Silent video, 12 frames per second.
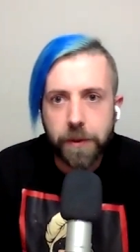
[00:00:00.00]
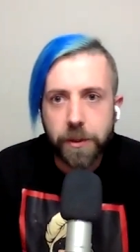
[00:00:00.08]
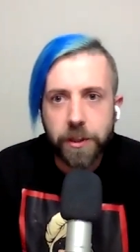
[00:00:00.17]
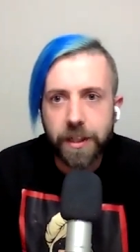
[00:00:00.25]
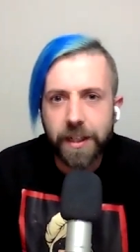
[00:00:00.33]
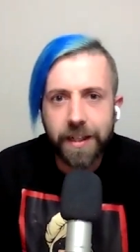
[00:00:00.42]

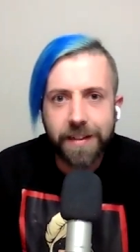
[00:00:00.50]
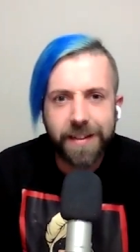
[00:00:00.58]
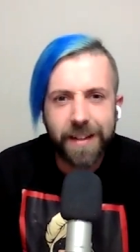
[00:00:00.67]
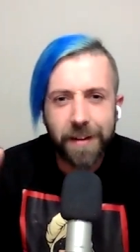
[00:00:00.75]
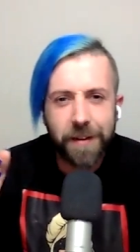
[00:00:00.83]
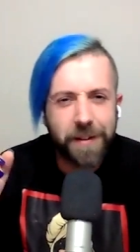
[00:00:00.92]
which
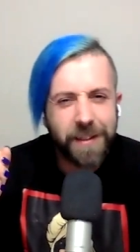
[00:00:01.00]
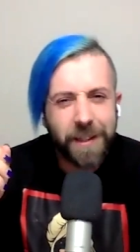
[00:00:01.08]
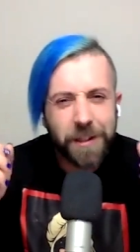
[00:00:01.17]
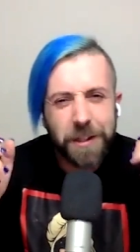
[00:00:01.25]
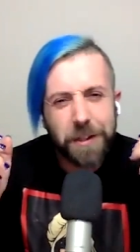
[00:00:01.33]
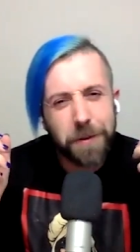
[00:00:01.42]
is
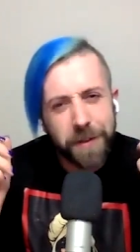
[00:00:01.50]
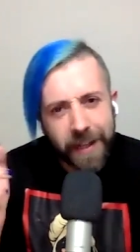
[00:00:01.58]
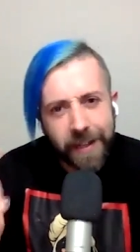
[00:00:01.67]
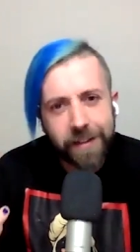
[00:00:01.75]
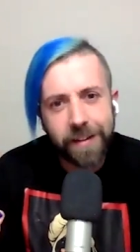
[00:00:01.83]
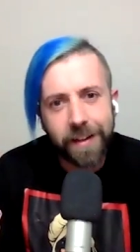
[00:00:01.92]
such a
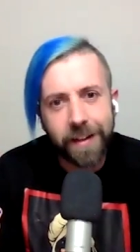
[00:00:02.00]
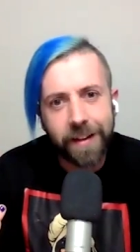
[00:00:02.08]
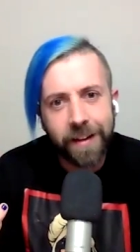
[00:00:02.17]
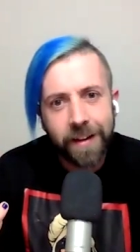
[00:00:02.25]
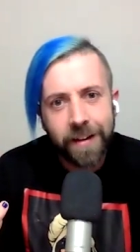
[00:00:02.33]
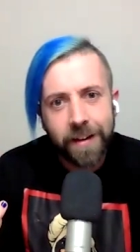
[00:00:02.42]
uniquely
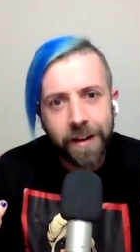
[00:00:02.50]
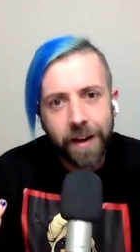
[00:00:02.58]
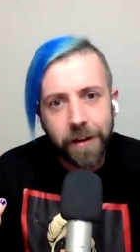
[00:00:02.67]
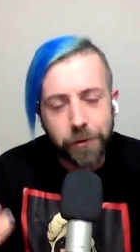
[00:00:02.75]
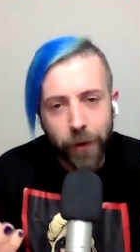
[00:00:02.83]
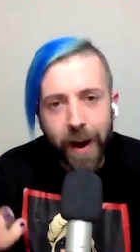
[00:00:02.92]

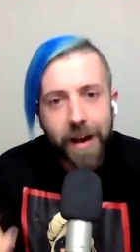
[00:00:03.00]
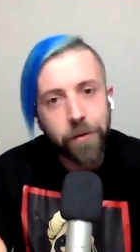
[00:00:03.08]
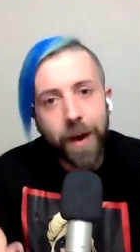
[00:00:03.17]
drag